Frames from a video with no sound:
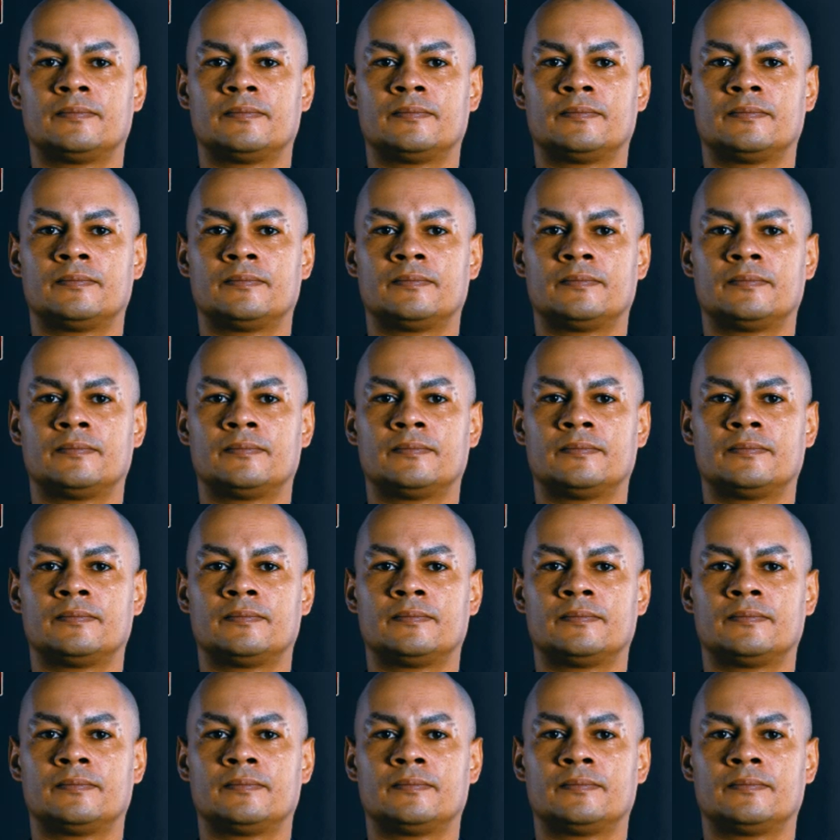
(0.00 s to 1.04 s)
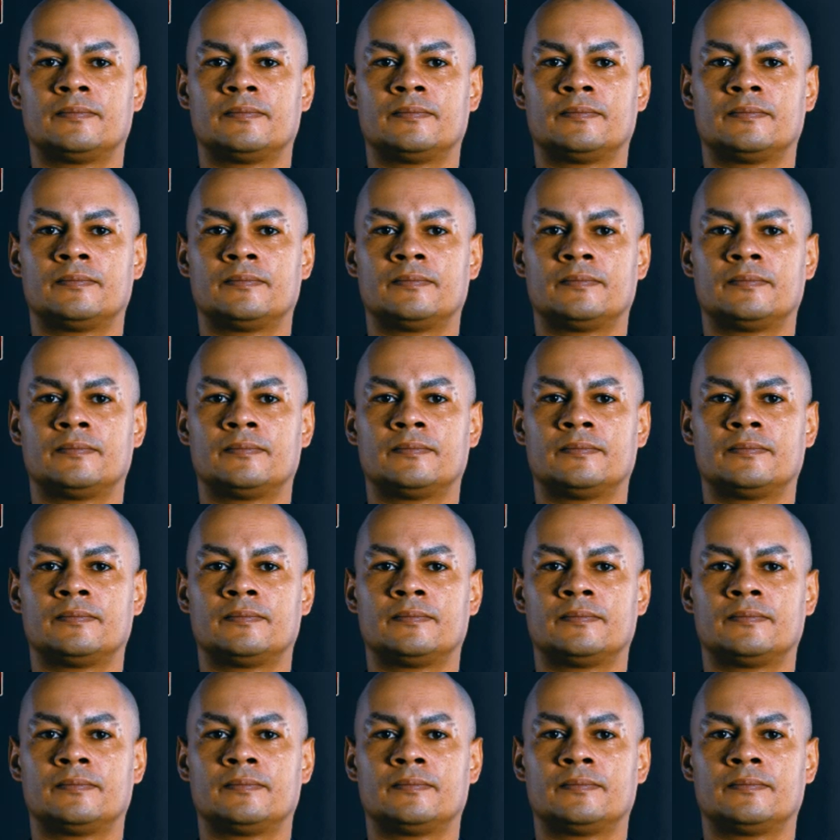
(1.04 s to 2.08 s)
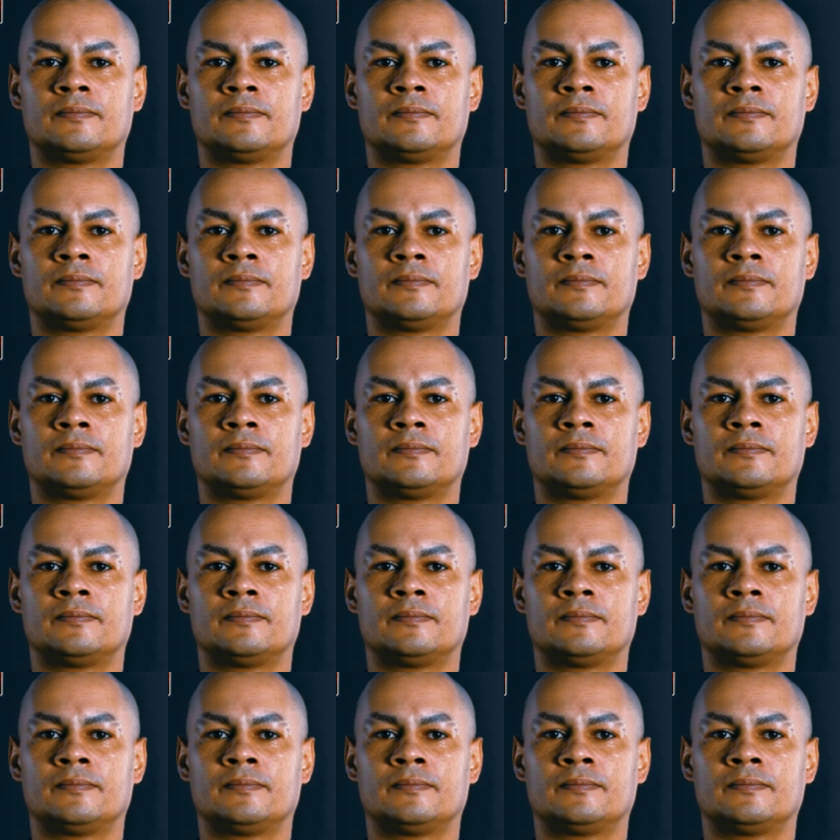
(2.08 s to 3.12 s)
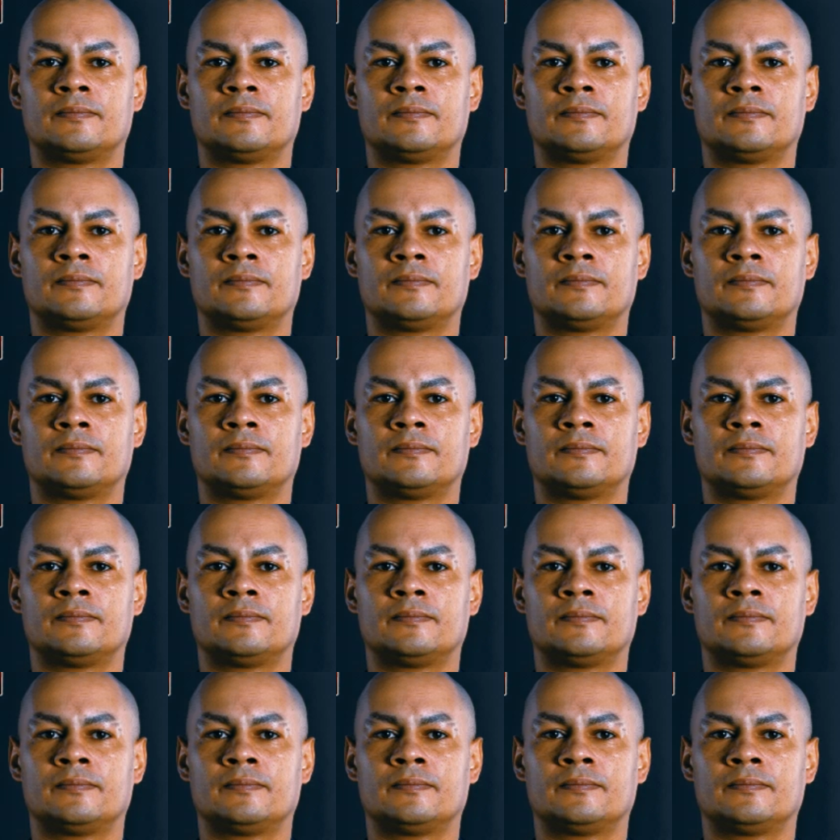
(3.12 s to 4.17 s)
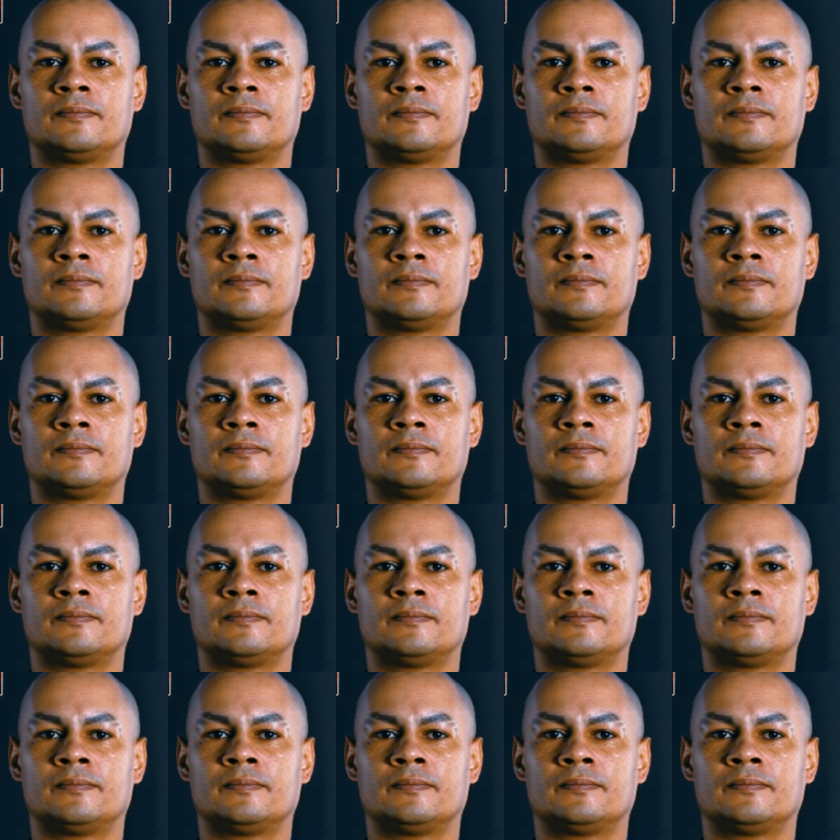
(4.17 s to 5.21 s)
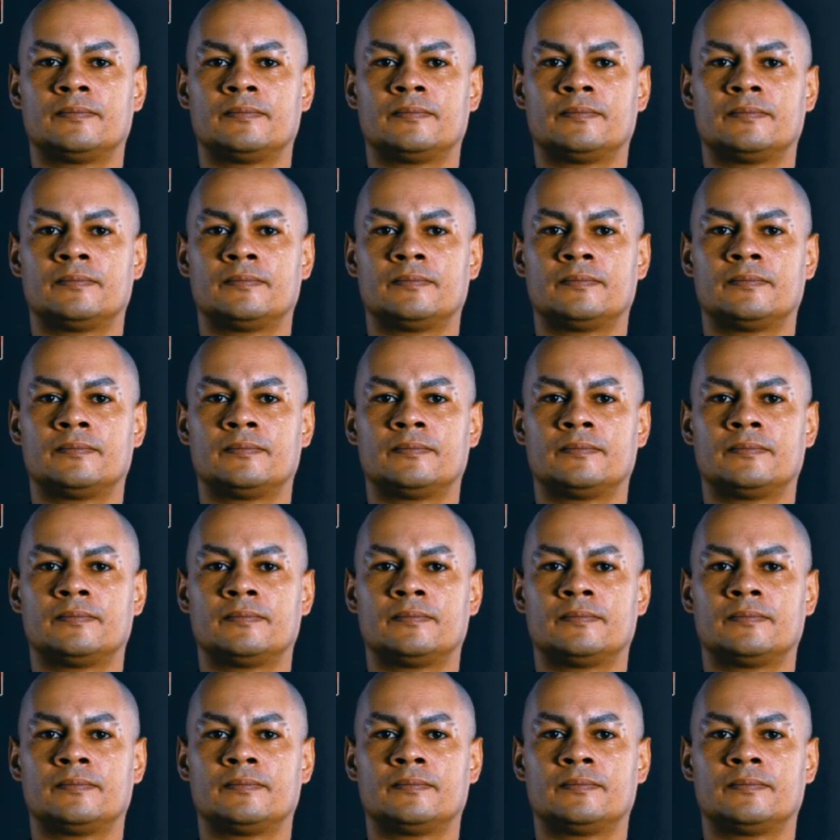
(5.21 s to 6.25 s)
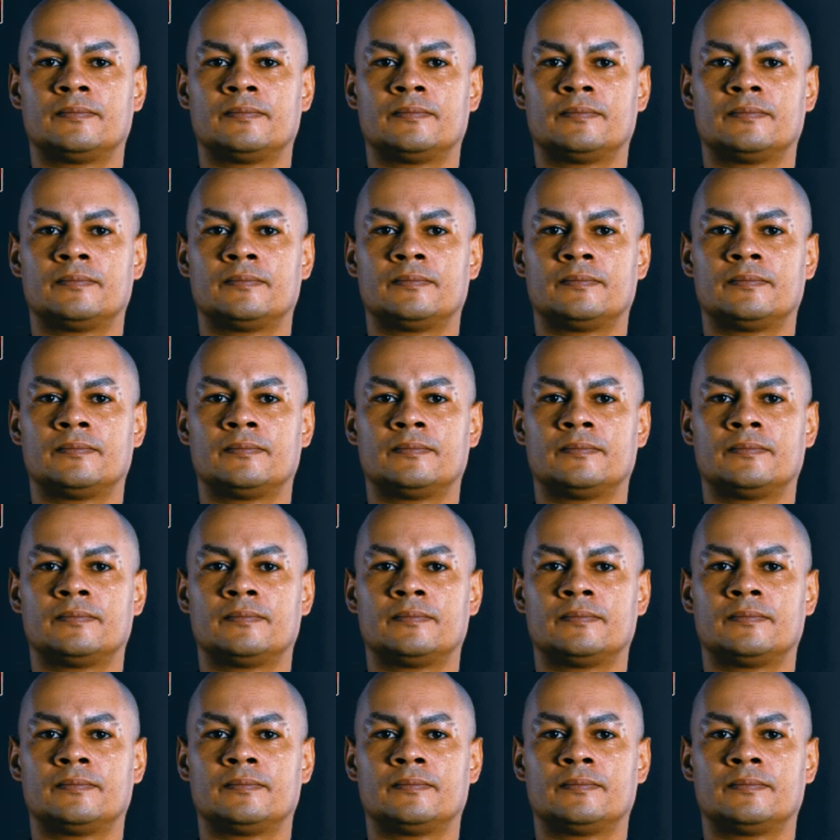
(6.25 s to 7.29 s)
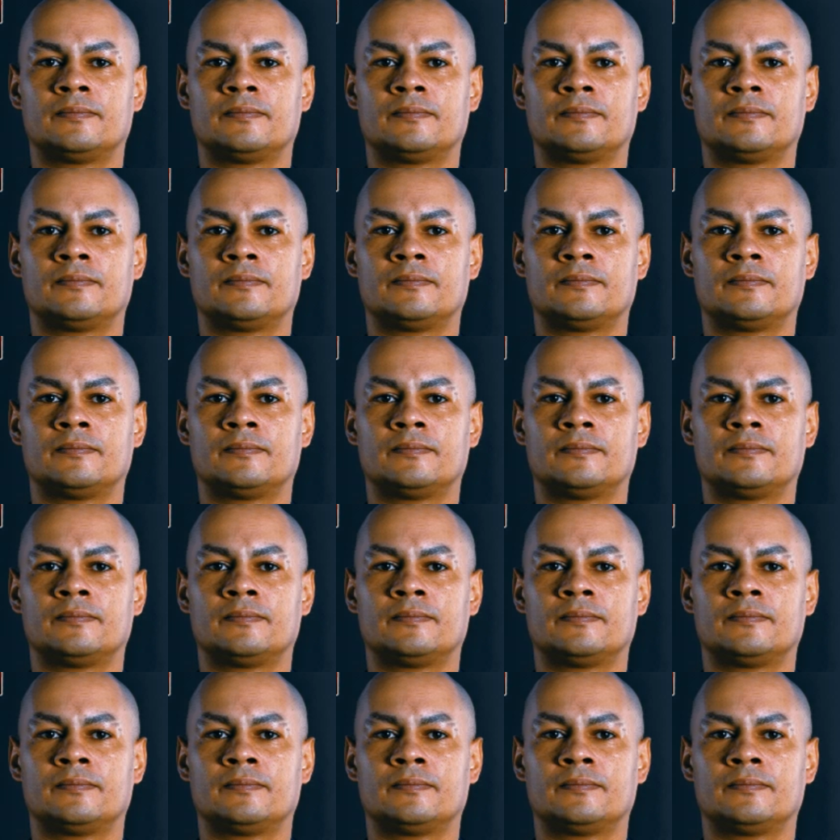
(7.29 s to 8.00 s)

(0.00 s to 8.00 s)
(no lip movement)